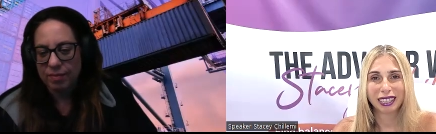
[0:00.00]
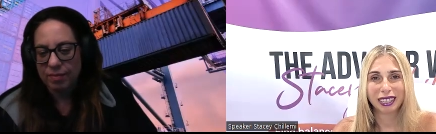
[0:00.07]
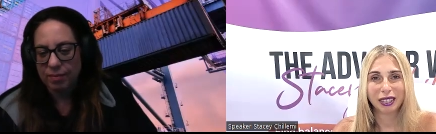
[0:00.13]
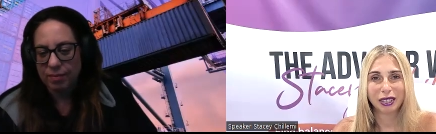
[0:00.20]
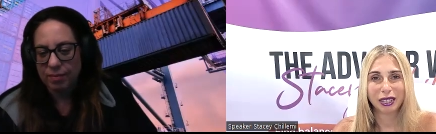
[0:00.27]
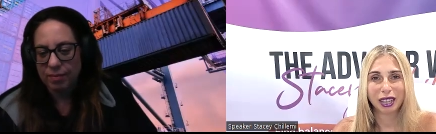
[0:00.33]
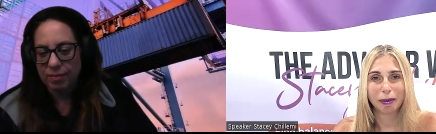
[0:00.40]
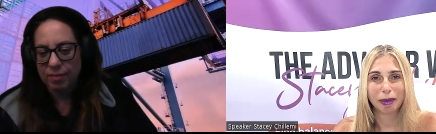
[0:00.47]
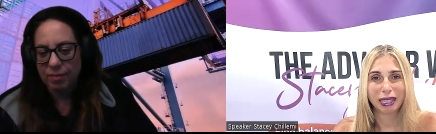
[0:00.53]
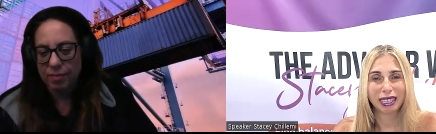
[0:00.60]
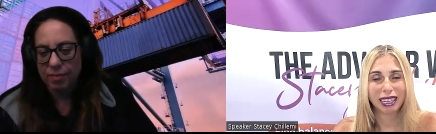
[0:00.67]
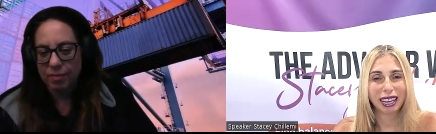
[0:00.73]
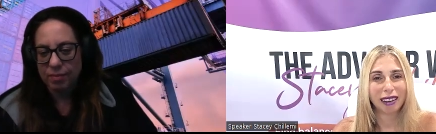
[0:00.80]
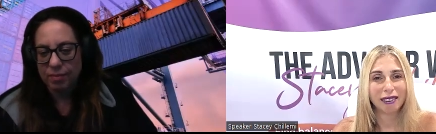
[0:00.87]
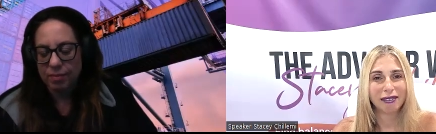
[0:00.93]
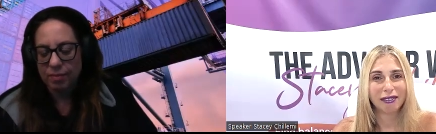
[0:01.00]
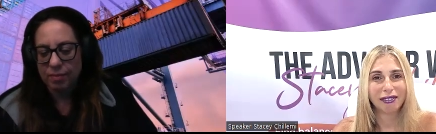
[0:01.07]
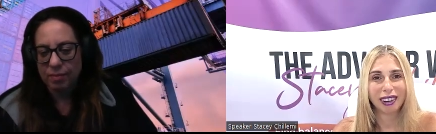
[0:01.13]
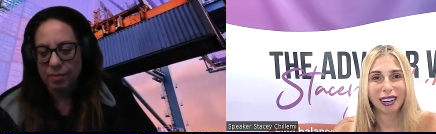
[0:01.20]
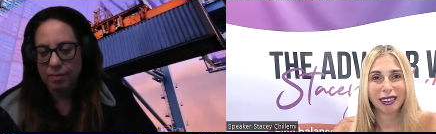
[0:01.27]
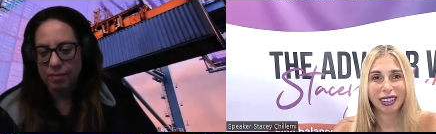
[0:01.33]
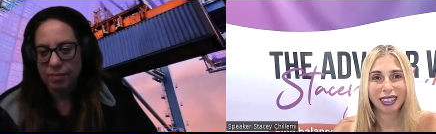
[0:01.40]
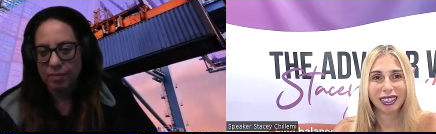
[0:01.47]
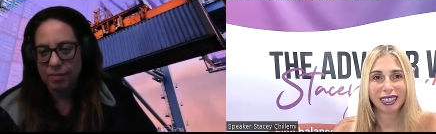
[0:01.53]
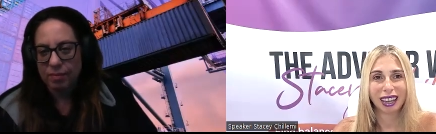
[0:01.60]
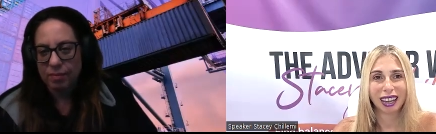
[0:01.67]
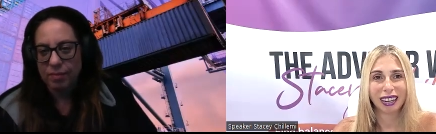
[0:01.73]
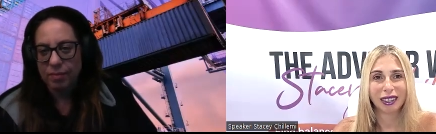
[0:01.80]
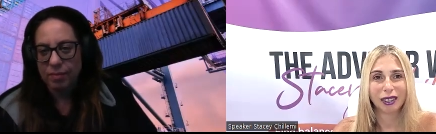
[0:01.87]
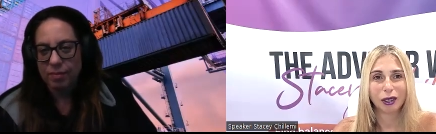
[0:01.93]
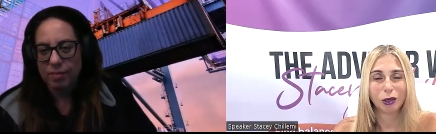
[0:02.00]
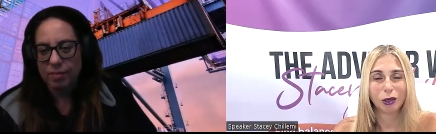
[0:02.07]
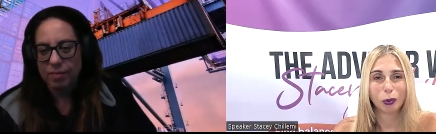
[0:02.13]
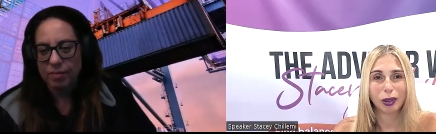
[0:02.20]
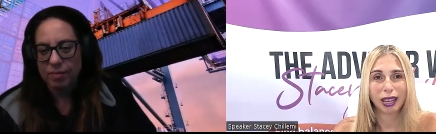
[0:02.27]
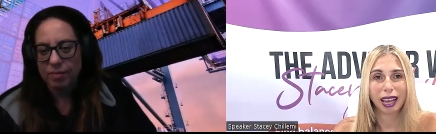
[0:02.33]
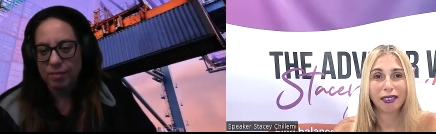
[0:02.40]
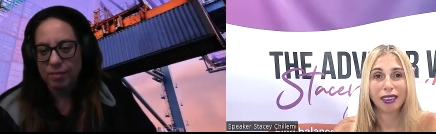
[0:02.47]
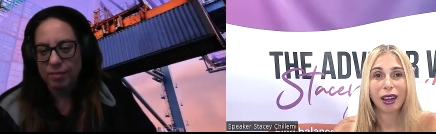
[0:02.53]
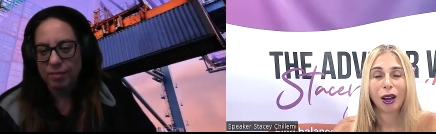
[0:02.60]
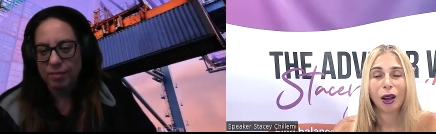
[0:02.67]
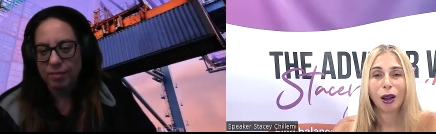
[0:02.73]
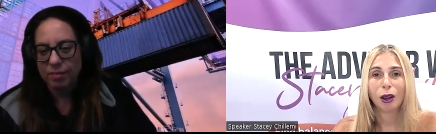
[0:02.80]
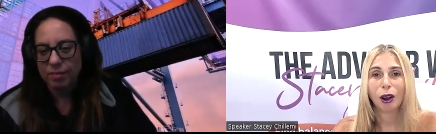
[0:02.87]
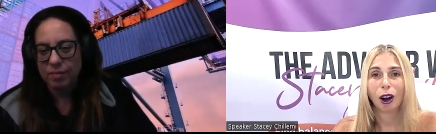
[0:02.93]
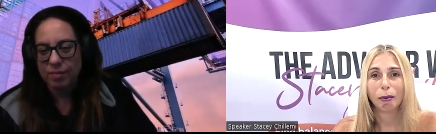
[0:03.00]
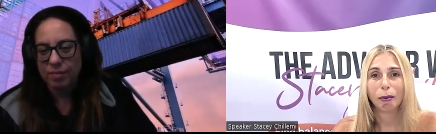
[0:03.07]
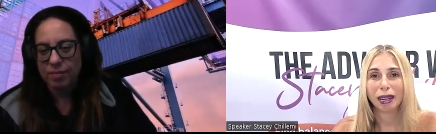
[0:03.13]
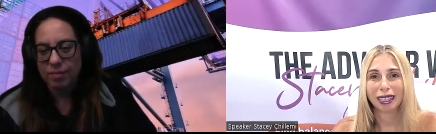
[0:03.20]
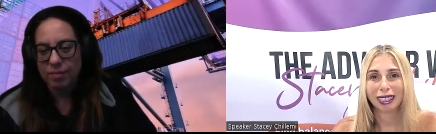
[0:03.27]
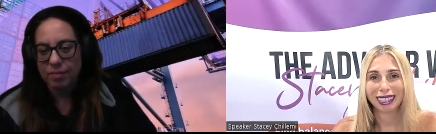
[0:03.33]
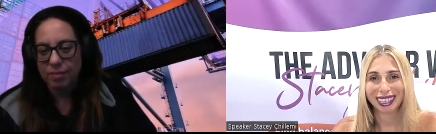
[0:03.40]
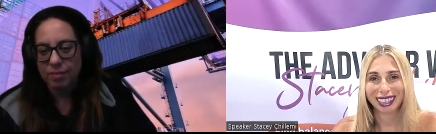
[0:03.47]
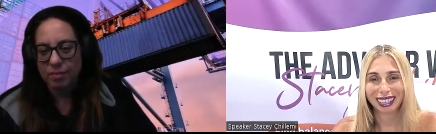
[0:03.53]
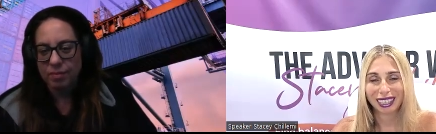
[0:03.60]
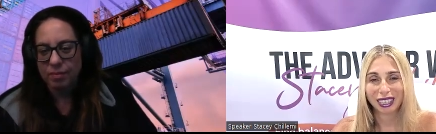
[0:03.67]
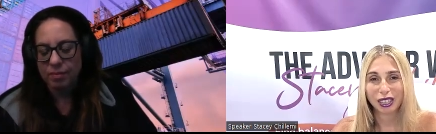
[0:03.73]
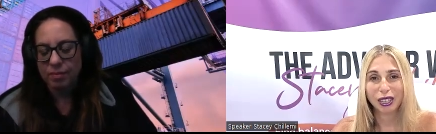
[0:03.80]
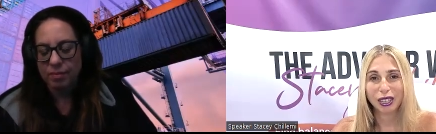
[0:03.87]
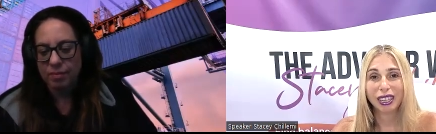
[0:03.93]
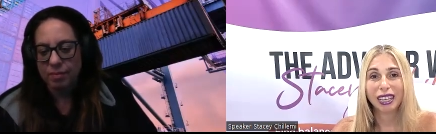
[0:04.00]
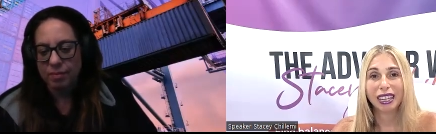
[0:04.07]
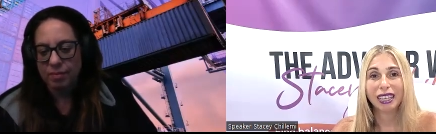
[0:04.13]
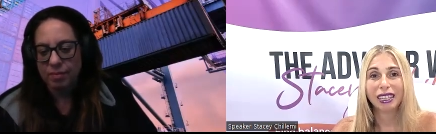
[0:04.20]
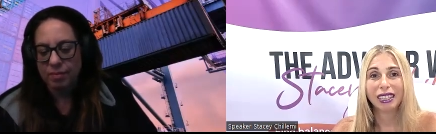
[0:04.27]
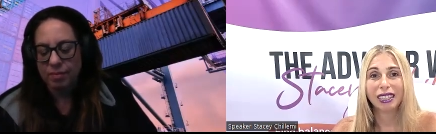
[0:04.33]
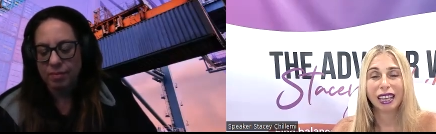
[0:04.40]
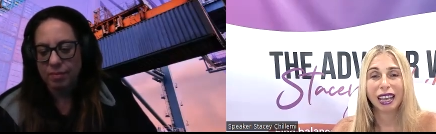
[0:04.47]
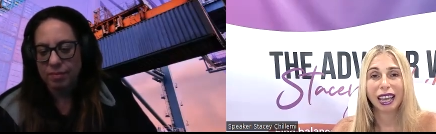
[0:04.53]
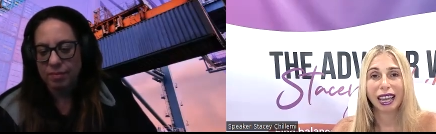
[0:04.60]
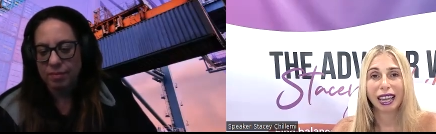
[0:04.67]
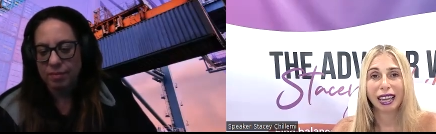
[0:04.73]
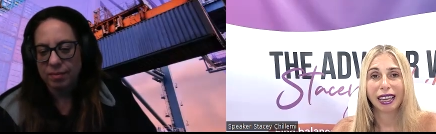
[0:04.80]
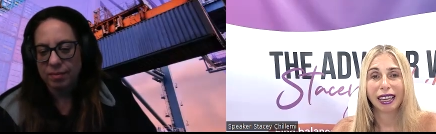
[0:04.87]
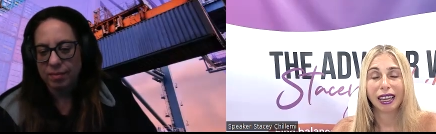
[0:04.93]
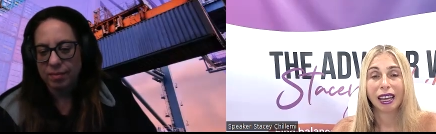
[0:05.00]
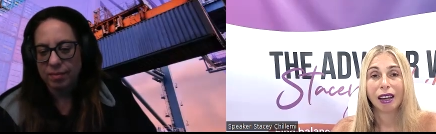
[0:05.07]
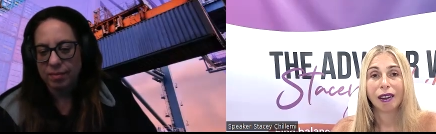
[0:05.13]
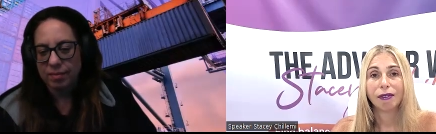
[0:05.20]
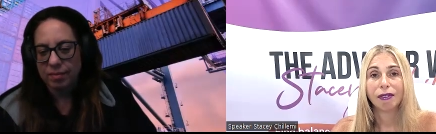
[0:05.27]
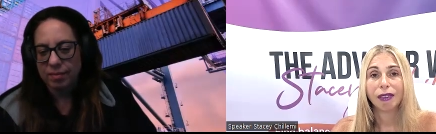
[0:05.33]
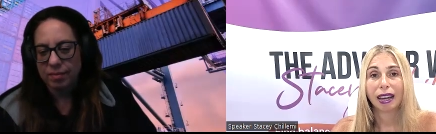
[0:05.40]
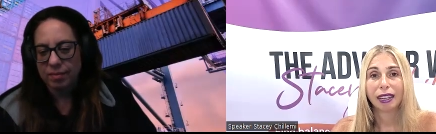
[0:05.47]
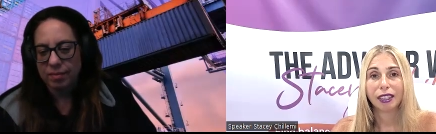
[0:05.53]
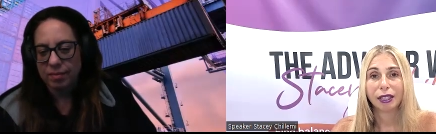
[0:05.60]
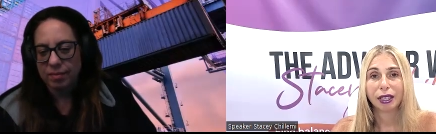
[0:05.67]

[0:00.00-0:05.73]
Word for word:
Speaker 1: with Stacey Chillemi. Today, I'm very excited because we have Carmit Glick, and she is a